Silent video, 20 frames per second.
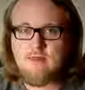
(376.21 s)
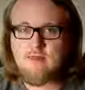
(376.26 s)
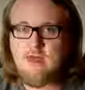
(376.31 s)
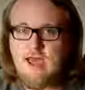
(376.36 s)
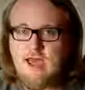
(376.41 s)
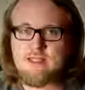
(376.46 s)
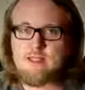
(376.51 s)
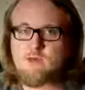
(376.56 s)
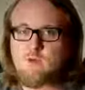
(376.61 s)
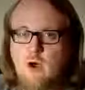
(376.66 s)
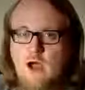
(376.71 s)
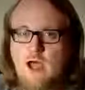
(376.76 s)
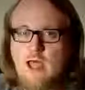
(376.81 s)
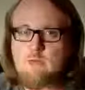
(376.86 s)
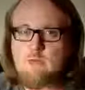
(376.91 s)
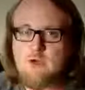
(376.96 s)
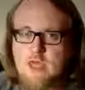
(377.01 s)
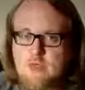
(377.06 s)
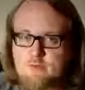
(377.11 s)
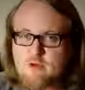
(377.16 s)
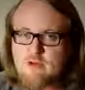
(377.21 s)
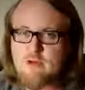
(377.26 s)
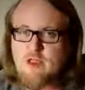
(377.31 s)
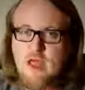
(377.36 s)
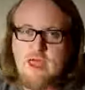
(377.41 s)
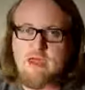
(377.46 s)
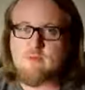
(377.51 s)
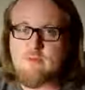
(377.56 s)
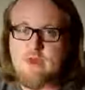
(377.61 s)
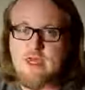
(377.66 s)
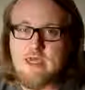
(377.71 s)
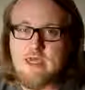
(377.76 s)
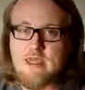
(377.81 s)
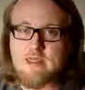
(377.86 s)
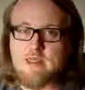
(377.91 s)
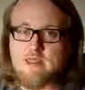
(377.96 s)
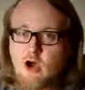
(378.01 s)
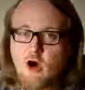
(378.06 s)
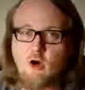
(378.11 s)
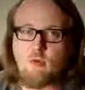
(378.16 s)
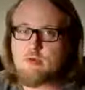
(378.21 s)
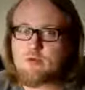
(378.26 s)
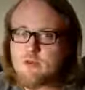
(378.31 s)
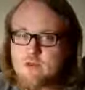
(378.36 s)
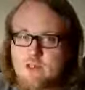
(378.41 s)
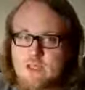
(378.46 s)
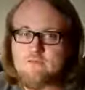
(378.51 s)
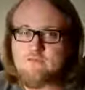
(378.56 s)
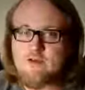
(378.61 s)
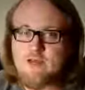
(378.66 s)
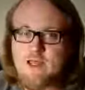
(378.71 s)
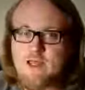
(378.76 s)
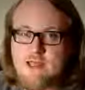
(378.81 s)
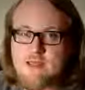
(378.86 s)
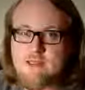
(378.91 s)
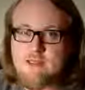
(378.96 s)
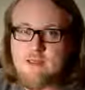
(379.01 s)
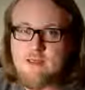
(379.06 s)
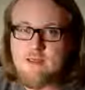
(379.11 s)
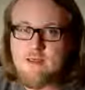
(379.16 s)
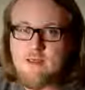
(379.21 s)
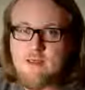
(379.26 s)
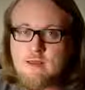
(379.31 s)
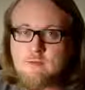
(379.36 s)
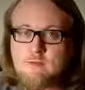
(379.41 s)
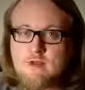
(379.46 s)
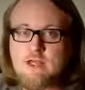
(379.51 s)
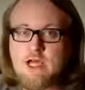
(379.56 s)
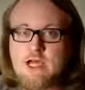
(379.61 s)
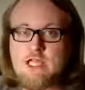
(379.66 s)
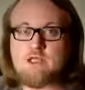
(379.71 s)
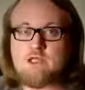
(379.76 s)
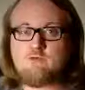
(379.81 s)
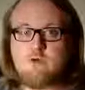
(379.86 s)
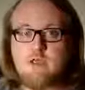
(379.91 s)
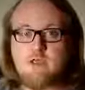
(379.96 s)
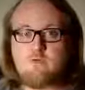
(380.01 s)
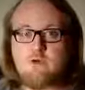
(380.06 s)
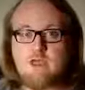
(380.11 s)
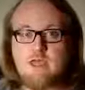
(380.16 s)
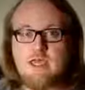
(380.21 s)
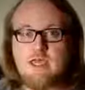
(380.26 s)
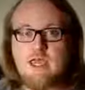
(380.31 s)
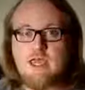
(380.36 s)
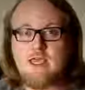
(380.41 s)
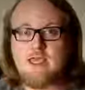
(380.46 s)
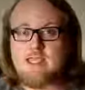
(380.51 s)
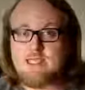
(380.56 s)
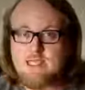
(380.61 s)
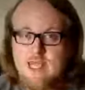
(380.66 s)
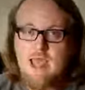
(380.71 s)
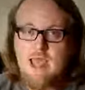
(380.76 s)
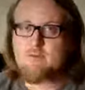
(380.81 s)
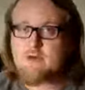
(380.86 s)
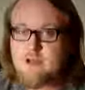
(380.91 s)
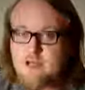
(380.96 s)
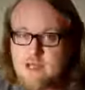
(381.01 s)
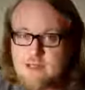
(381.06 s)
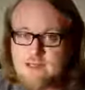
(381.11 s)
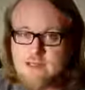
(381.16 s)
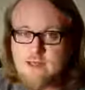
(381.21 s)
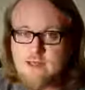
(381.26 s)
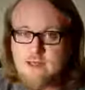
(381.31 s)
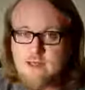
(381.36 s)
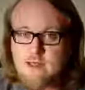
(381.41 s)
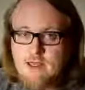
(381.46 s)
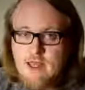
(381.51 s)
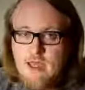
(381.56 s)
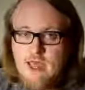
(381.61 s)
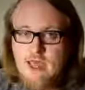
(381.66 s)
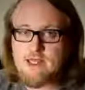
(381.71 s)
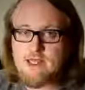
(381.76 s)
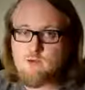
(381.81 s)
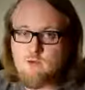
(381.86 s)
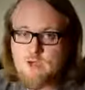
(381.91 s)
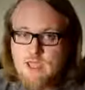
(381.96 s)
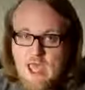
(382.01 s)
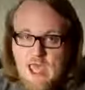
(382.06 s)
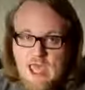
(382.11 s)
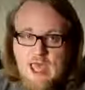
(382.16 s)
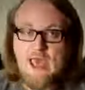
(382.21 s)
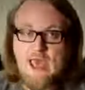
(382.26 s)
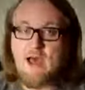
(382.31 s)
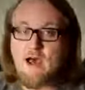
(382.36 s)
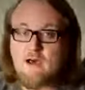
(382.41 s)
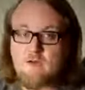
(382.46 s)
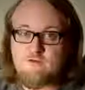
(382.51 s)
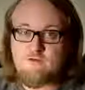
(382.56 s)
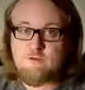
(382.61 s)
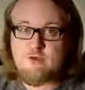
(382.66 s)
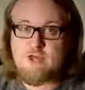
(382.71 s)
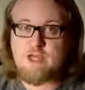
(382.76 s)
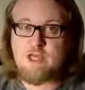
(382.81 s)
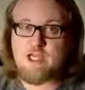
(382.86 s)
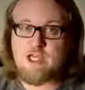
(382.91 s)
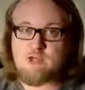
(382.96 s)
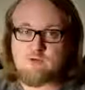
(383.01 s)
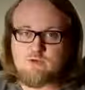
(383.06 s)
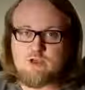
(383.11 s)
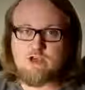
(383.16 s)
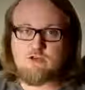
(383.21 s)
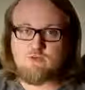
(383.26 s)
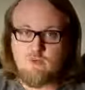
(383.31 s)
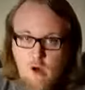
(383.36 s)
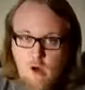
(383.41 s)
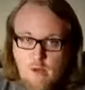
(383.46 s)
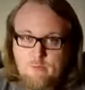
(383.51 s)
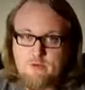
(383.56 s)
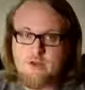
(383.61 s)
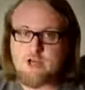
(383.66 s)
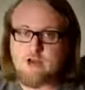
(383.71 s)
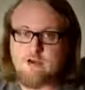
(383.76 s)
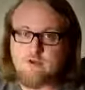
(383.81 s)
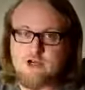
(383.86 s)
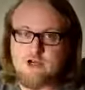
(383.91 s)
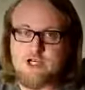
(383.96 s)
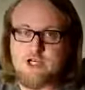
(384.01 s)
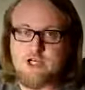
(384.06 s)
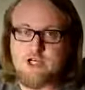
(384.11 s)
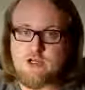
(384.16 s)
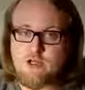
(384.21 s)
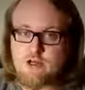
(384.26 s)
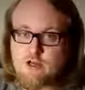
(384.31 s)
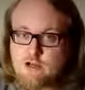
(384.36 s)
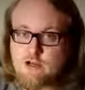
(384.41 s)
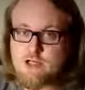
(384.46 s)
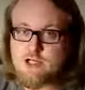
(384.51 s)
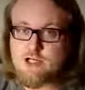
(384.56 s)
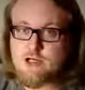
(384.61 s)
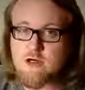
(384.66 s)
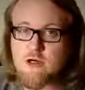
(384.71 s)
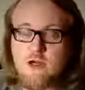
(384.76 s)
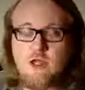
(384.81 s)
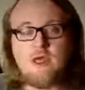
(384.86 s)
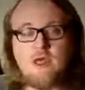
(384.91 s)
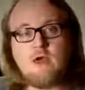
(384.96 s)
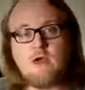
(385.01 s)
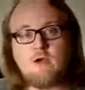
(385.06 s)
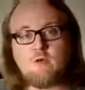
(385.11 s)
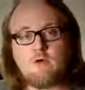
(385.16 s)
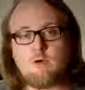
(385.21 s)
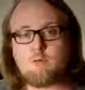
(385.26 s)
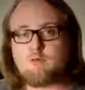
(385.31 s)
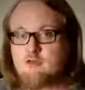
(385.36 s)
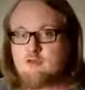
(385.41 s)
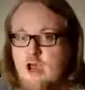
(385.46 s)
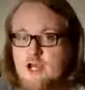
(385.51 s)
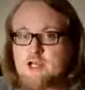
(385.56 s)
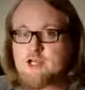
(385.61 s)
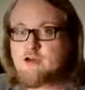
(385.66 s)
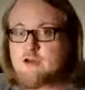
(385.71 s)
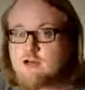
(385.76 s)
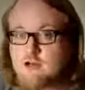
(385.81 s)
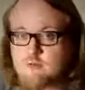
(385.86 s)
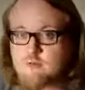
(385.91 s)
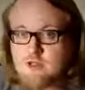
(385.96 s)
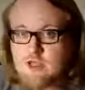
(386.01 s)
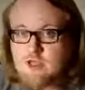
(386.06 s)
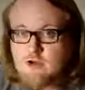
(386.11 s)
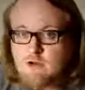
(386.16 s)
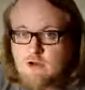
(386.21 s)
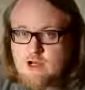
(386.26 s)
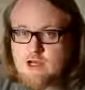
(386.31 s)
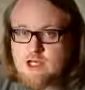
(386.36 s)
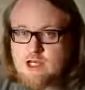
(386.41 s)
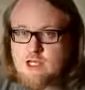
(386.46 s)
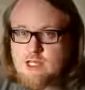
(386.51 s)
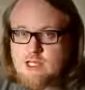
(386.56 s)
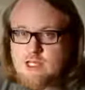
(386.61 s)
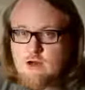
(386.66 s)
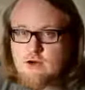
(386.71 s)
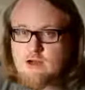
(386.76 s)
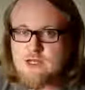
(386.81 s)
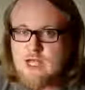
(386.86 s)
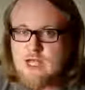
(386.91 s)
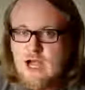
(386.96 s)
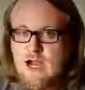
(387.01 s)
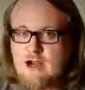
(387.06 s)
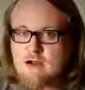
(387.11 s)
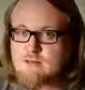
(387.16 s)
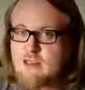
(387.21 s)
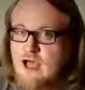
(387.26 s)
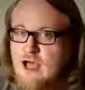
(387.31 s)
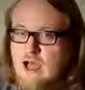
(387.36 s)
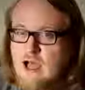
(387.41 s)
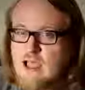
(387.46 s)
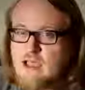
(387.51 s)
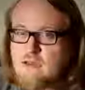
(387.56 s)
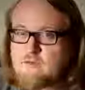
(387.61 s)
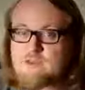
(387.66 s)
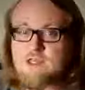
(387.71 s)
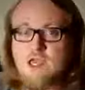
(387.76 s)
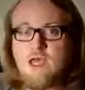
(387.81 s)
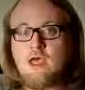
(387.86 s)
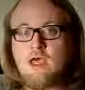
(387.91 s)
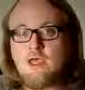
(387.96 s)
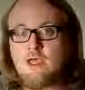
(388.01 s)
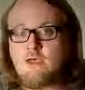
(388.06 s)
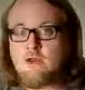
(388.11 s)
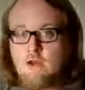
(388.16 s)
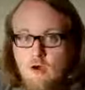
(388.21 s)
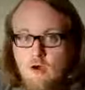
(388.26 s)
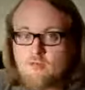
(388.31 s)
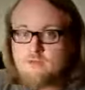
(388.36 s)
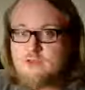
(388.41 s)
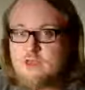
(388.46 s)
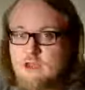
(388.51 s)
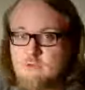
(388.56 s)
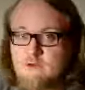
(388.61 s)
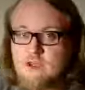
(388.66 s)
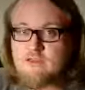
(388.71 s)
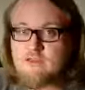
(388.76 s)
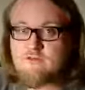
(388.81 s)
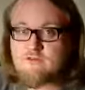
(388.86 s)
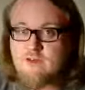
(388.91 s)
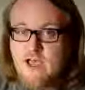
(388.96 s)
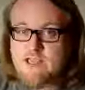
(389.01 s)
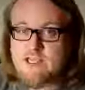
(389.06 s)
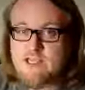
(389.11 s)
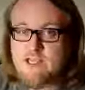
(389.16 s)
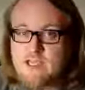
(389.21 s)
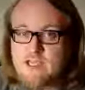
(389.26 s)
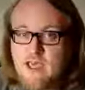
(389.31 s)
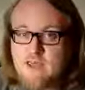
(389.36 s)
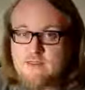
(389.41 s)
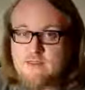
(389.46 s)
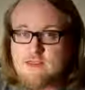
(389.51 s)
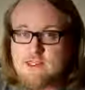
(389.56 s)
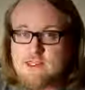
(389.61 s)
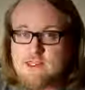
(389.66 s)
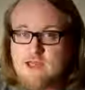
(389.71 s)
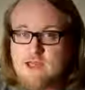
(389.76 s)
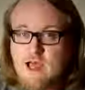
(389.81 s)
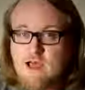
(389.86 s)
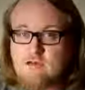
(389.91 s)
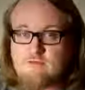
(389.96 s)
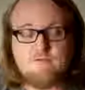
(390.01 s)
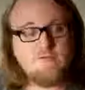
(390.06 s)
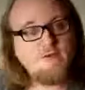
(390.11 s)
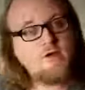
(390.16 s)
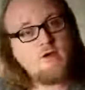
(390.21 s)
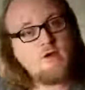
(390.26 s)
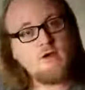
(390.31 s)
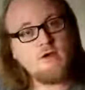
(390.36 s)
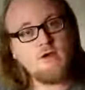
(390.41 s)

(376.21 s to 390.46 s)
That's why people like me don't believe in it. Because when we examine it, as we have, because we grew up in a Christian culture, we're pressured to be Christians our entire lives, you don't think we investigate this stuff?